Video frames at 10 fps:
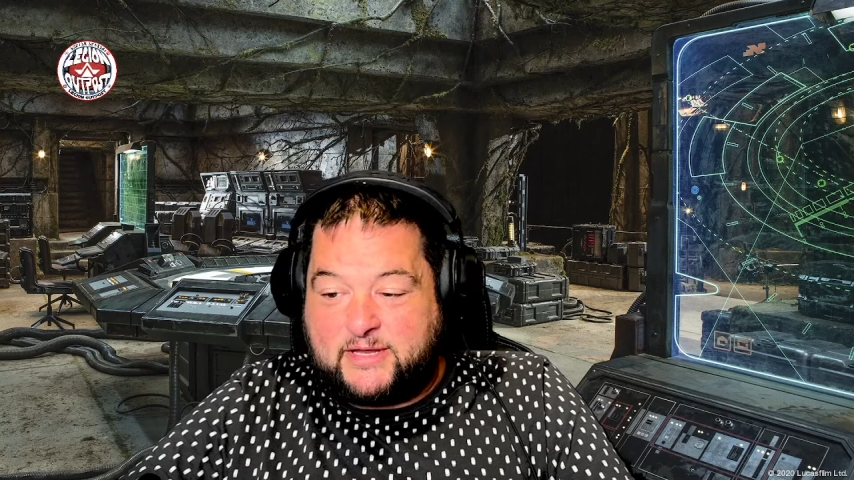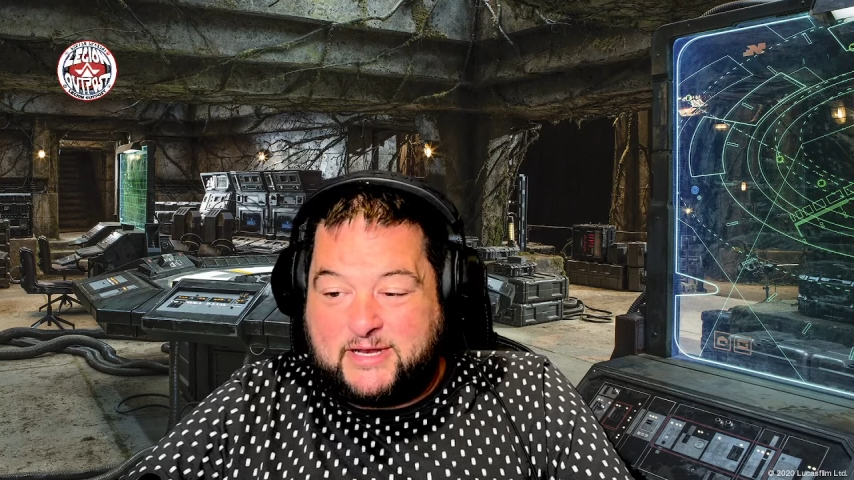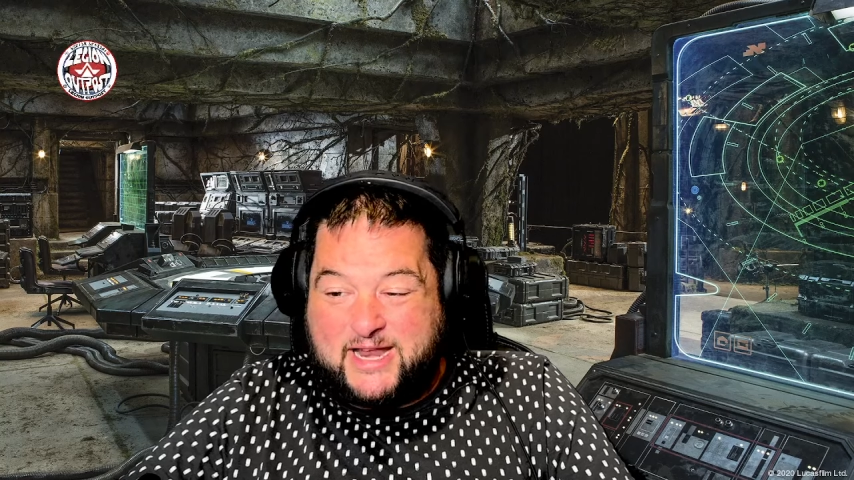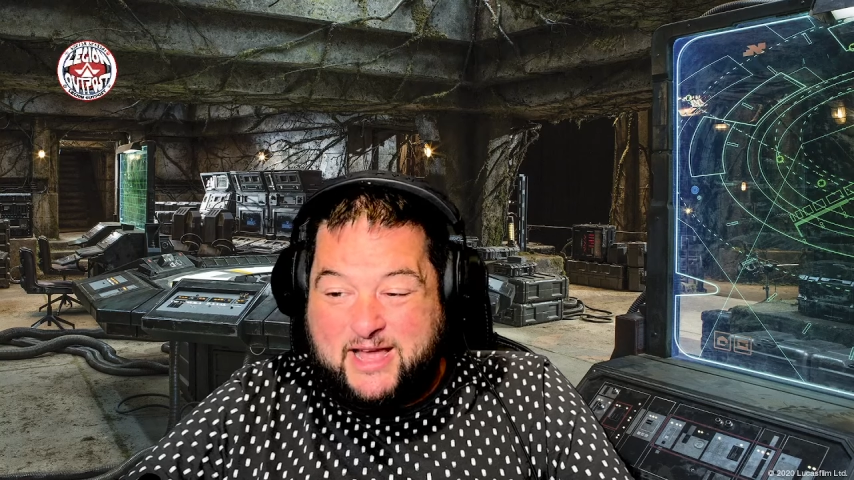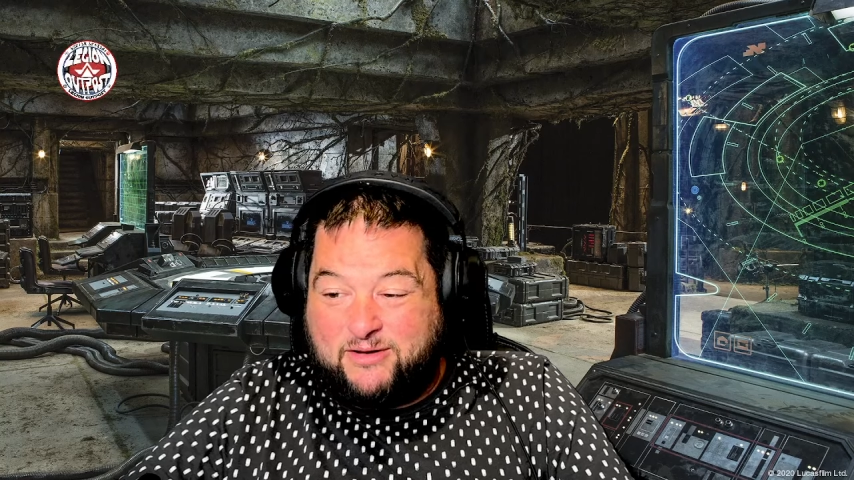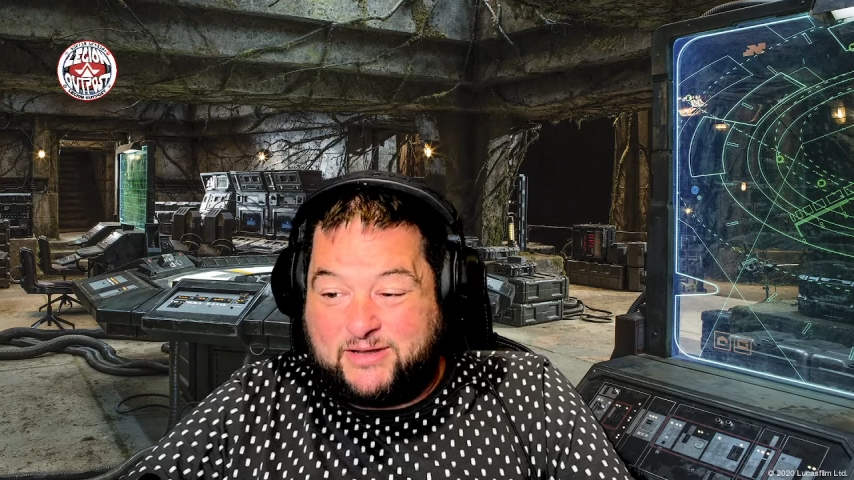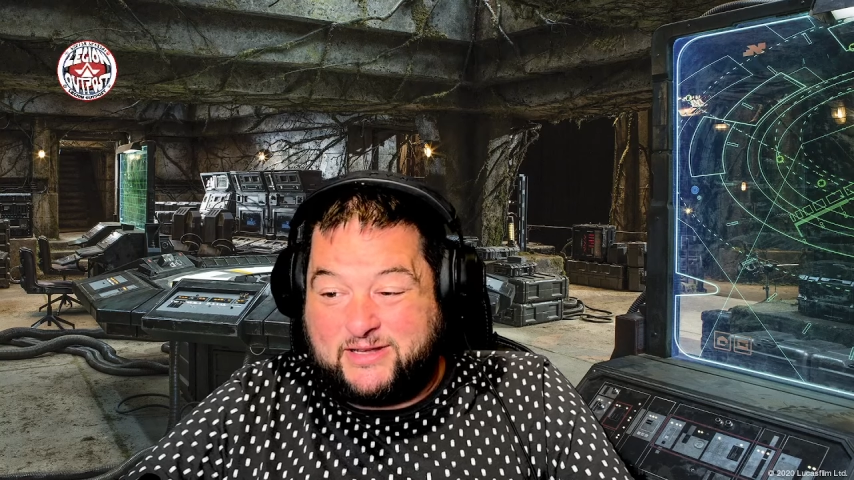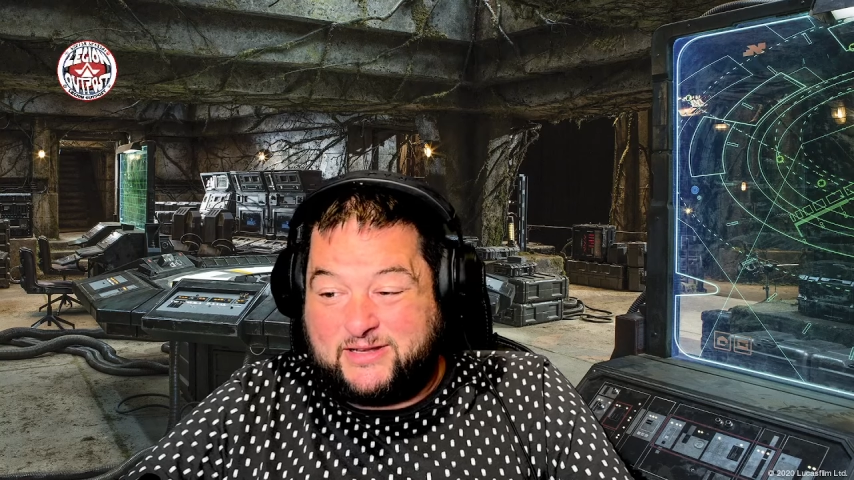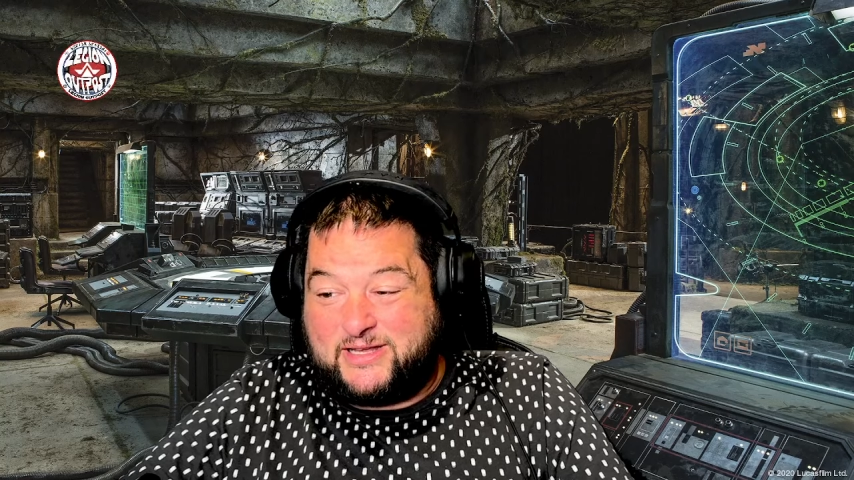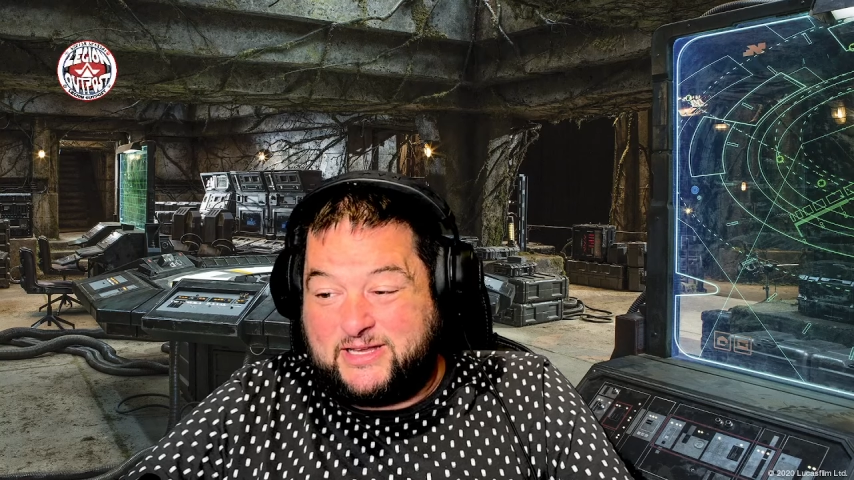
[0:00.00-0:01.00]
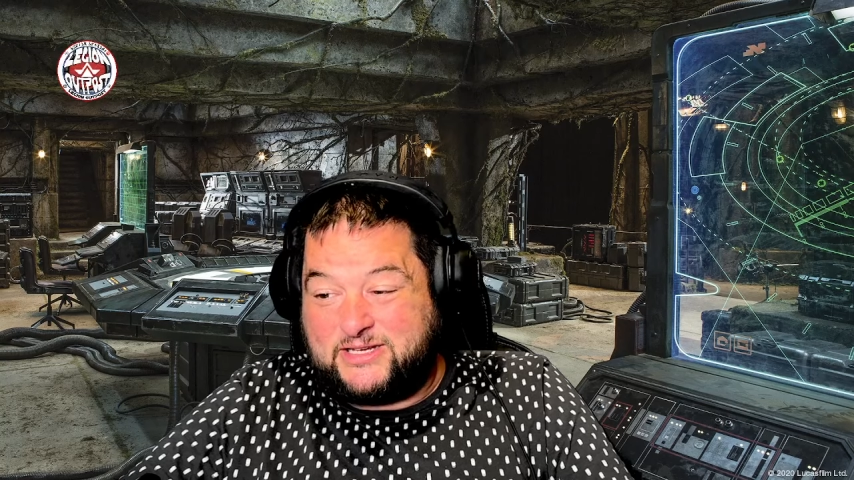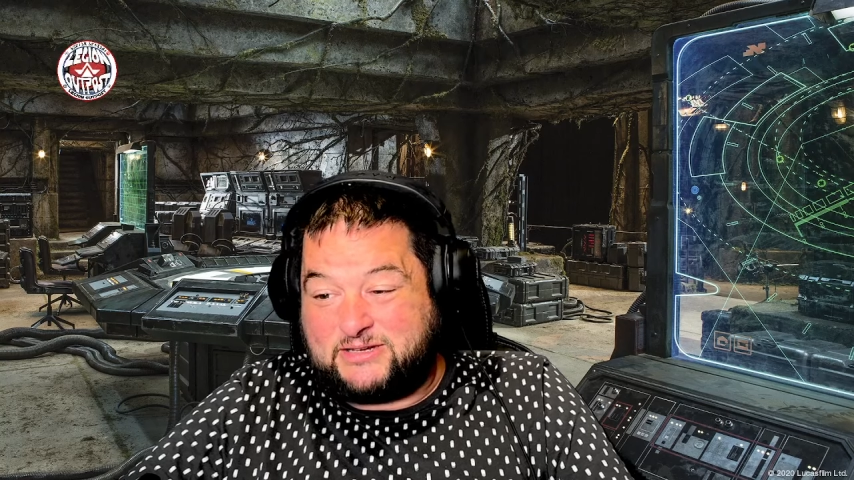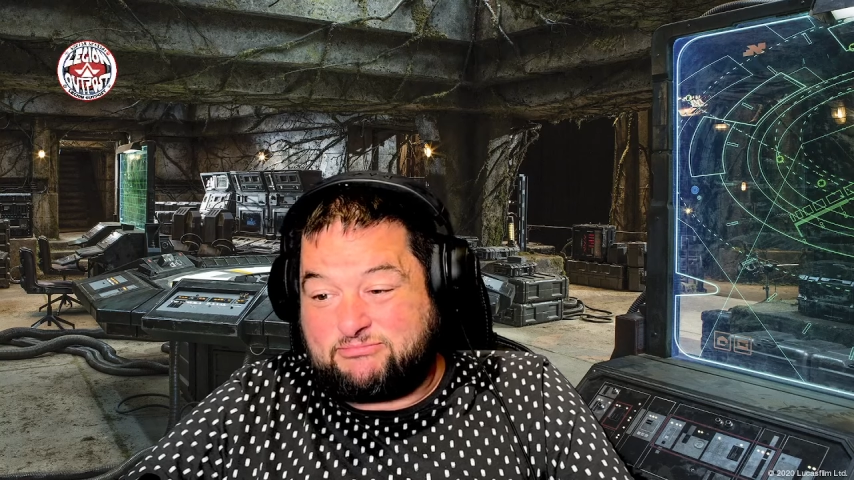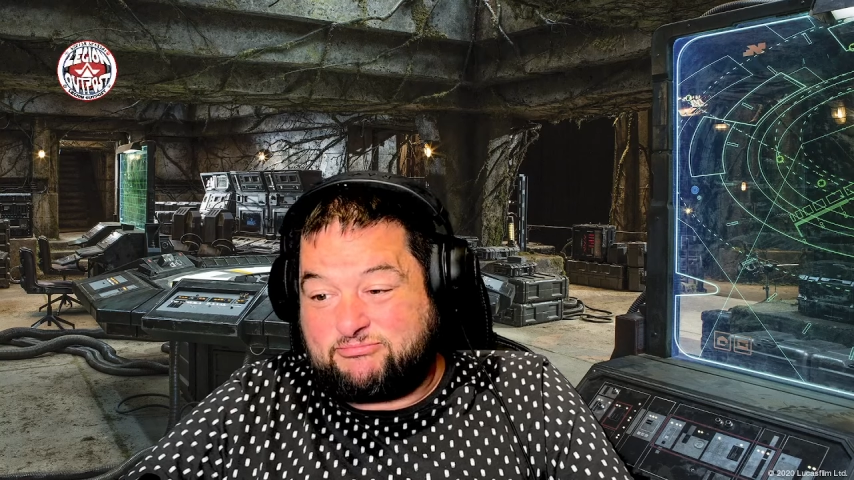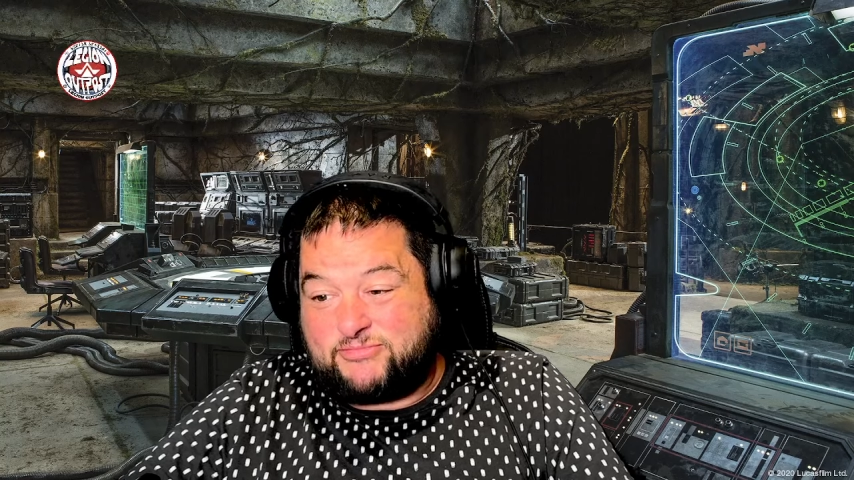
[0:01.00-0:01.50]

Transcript: and now he just